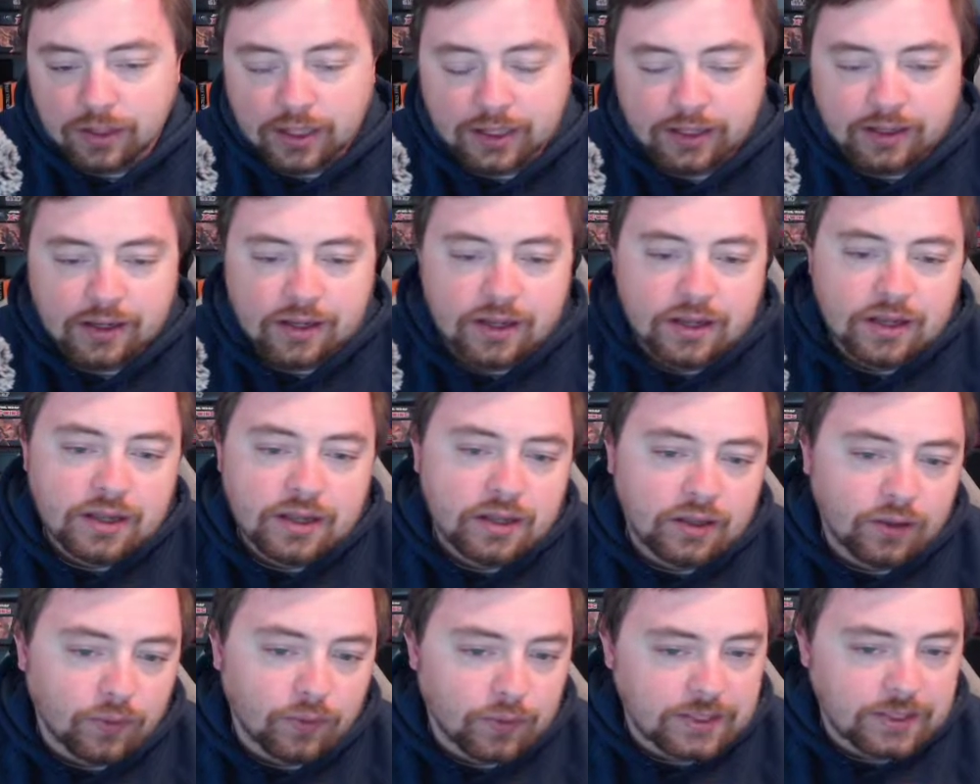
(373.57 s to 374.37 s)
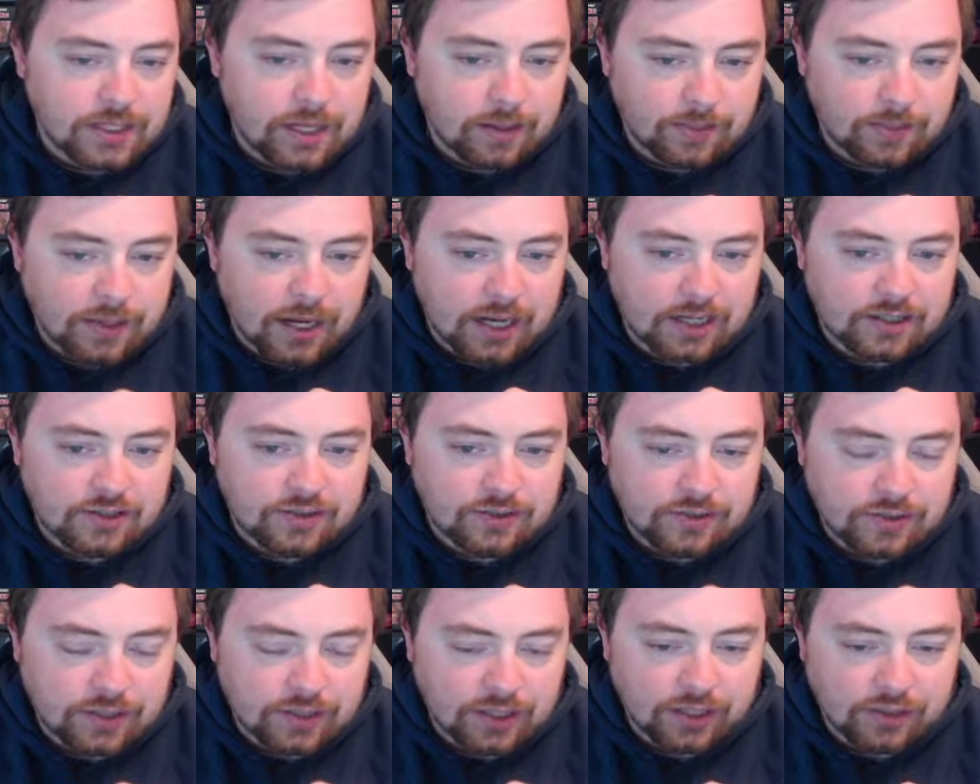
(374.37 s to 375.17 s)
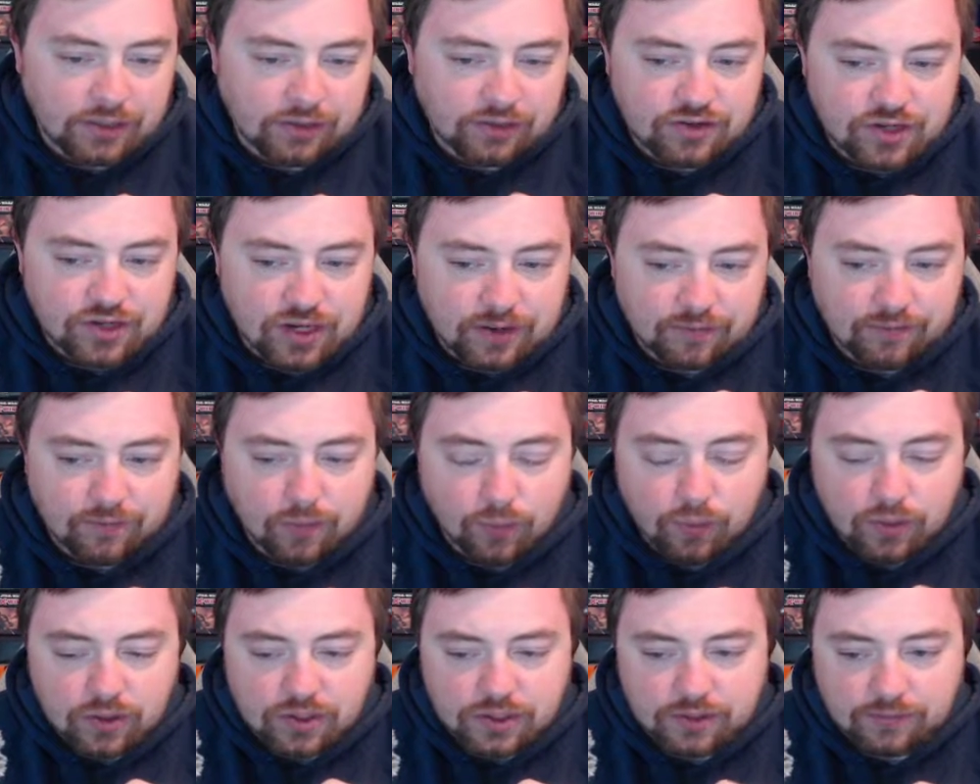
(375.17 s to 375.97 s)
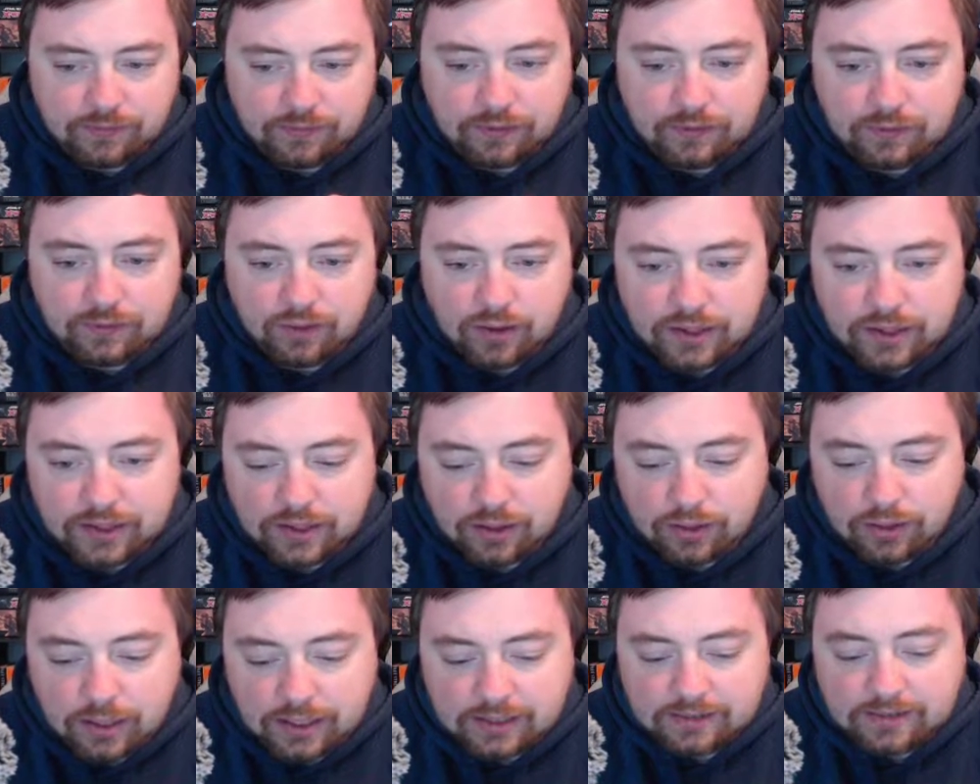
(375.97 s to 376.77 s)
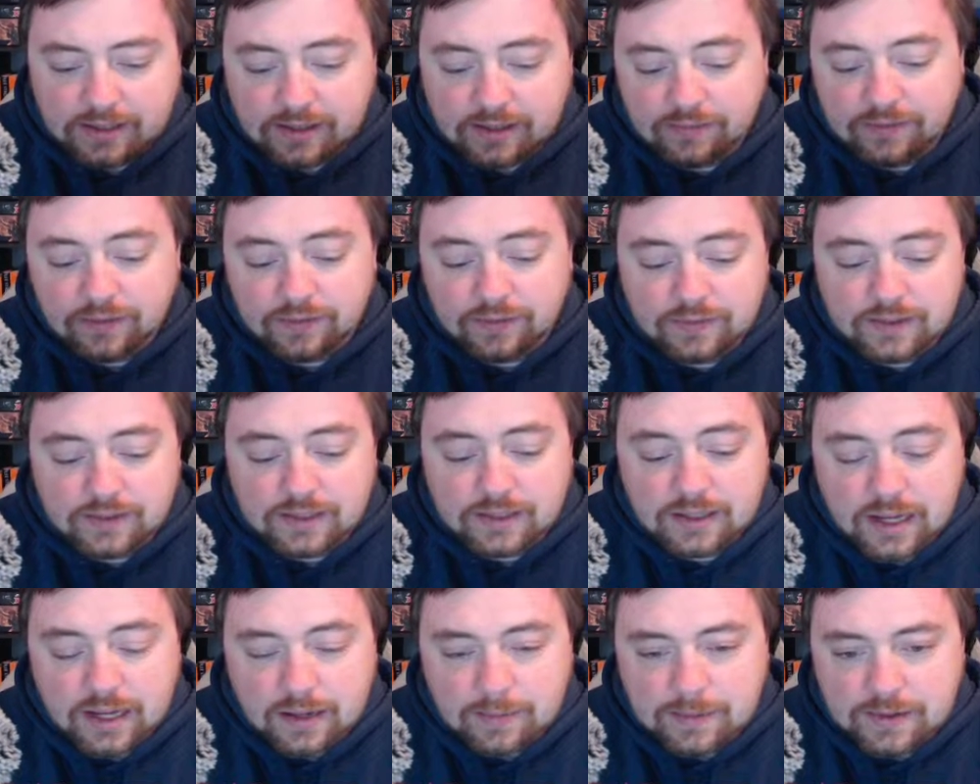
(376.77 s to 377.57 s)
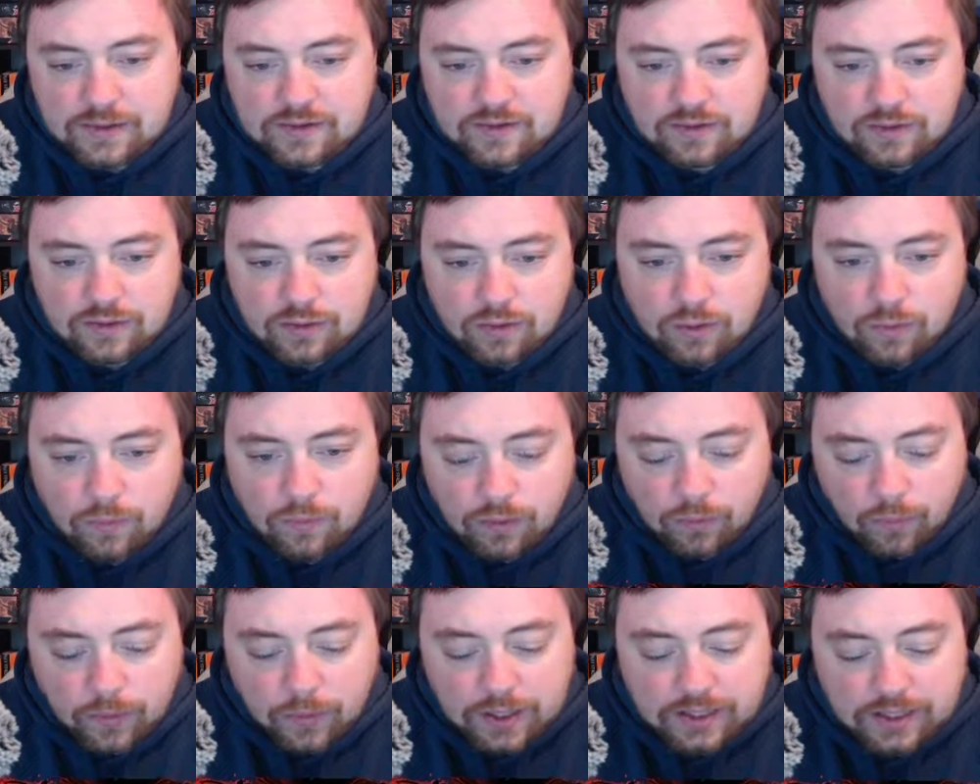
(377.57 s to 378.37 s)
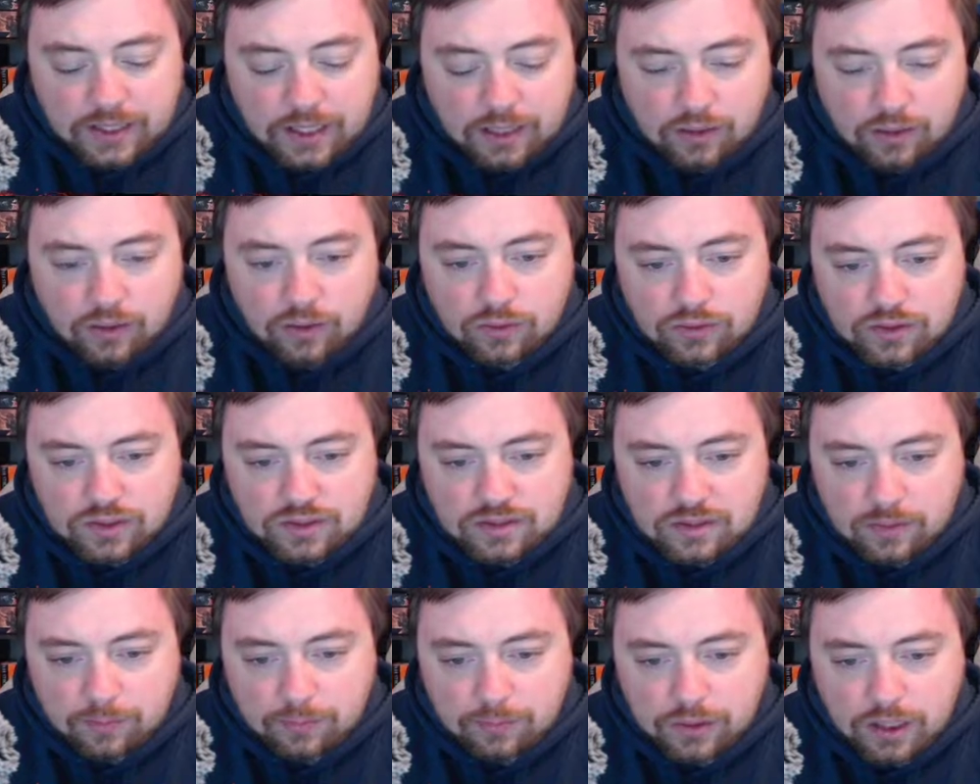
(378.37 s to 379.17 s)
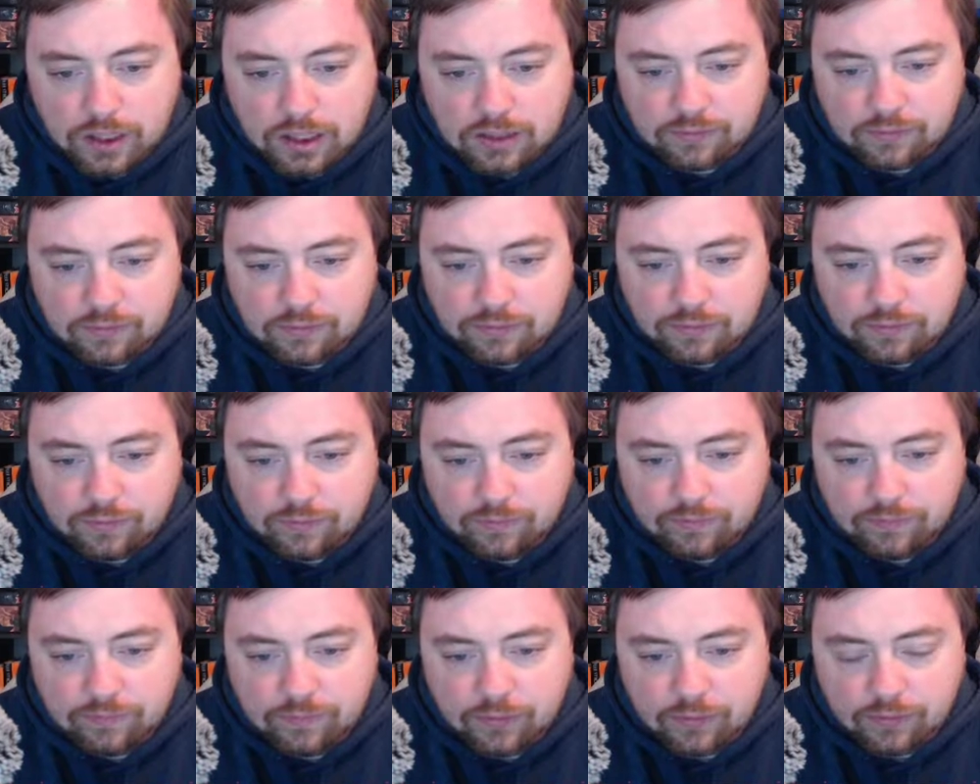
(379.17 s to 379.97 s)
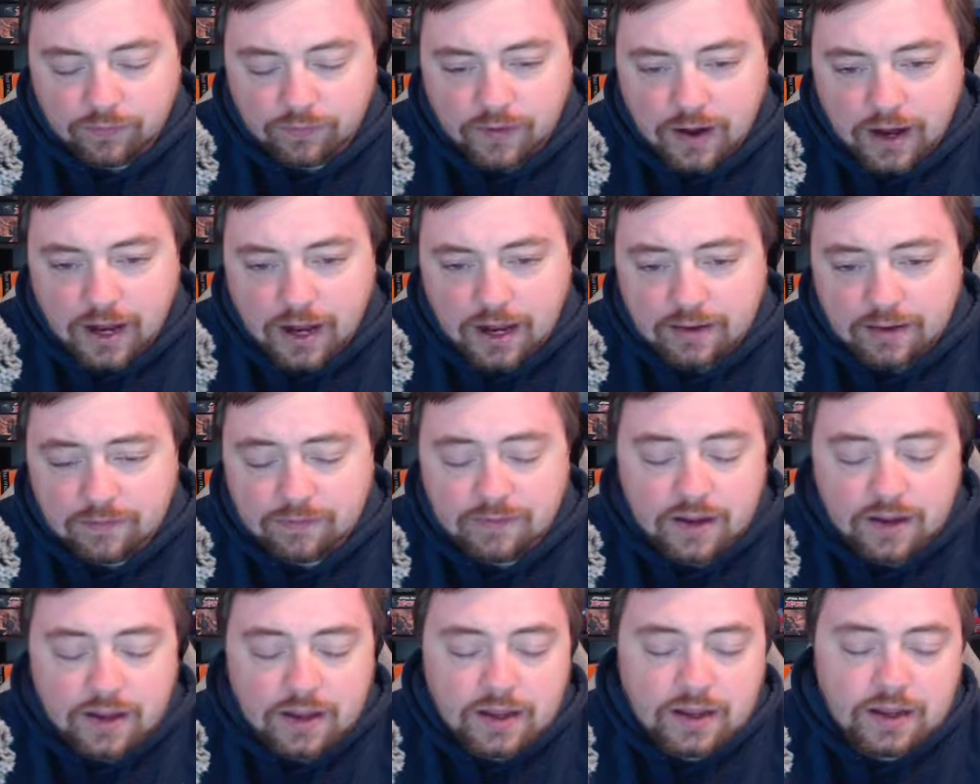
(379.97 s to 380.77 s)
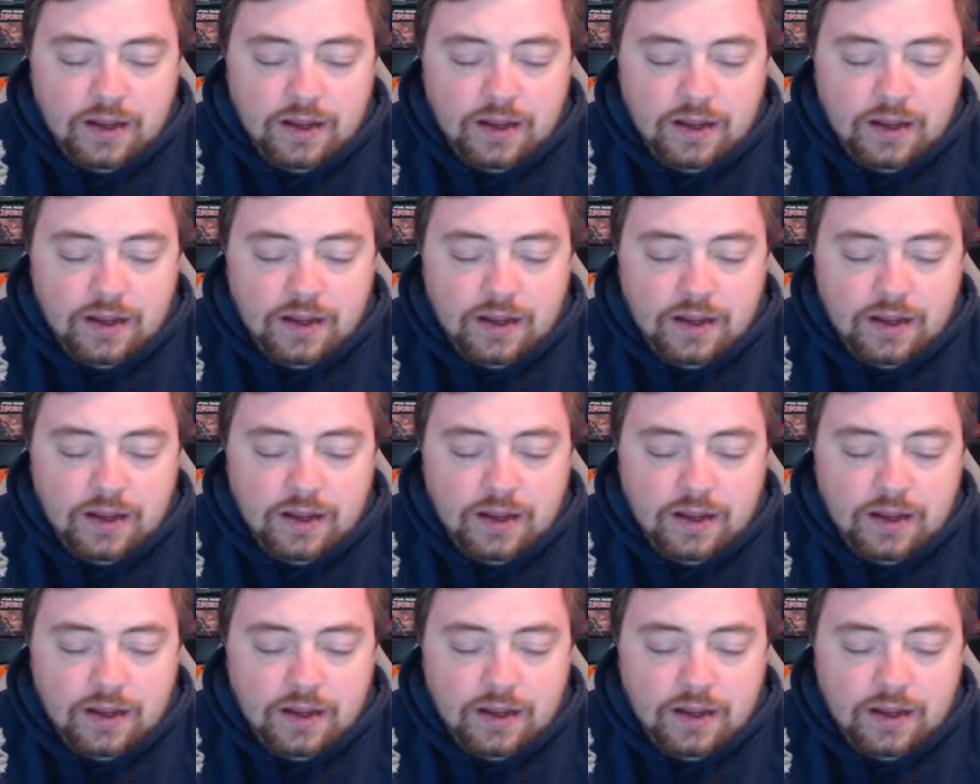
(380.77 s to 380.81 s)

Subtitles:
Like, the only time Katsu's going to get to chain 4 is if he's already dealt like 10, 15 damage, and you don't want to wait that long just to block for 5.